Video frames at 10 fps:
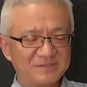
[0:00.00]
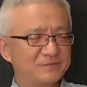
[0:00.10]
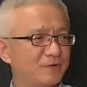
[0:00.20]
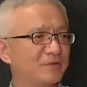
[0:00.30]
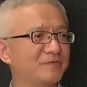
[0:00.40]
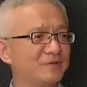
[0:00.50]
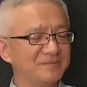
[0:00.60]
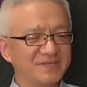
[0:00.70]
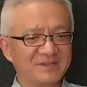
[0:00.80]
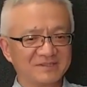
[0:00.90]
follow
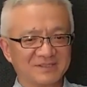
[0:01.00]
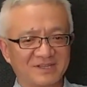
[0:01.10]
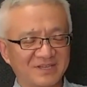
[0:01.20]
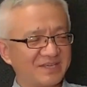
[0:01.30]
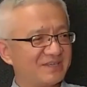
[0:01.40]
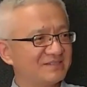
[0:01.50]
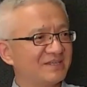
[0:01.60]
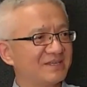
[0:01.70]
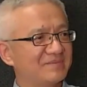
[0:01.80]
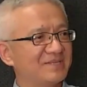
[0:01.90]
me on LinkedIn.
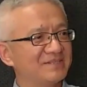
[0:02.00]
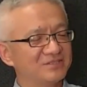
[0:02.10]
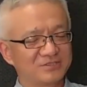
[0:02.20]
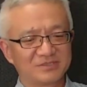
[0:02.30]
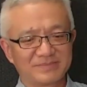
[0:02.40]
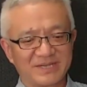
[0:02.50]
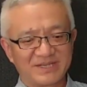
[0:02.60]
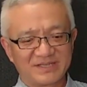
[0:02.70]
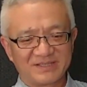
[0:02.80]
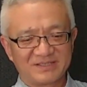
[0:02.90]
They can be searched
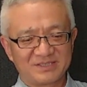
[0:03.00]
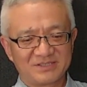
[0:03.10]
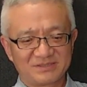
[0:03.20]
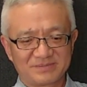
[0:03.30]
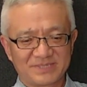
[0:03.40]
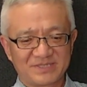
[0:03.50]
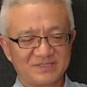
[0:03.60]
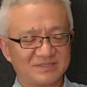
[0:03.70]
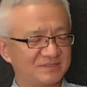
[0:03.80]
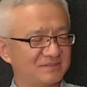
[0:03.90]
by just
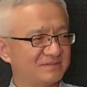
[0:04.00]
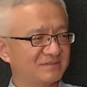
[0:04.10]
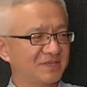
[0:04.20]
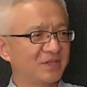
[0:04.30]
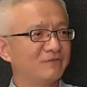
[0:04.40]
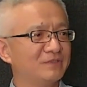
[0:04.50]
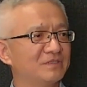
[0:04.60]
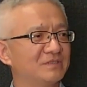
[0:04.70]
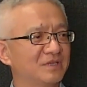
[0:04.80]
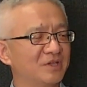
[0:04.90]

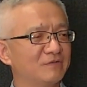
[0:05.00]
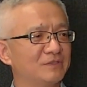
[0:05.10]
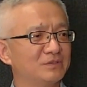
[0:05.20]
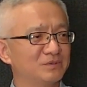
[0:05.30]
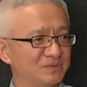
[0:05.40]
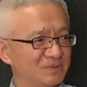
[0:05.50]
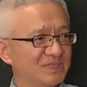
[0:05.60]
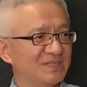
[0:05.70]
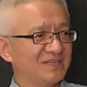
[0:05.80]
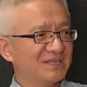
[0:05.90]
Kelvin Lu.
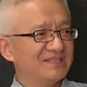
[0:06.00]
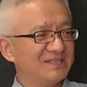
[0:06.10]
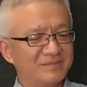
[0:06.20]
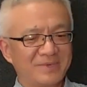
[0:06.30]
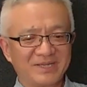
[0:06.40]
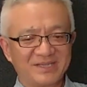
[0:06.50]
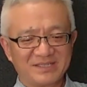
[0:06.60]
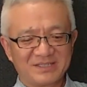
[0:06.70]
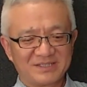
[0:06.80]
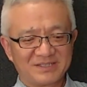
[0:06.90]
Yeah,
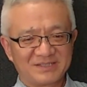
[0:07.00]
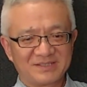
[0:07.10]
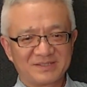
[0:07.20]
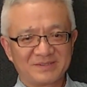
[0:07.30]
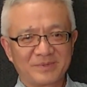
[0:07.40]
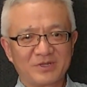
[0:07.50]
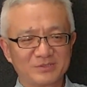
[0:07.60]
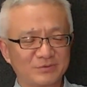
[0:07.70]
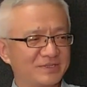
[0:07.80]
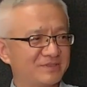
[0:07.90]
my
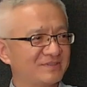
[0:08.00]
boss will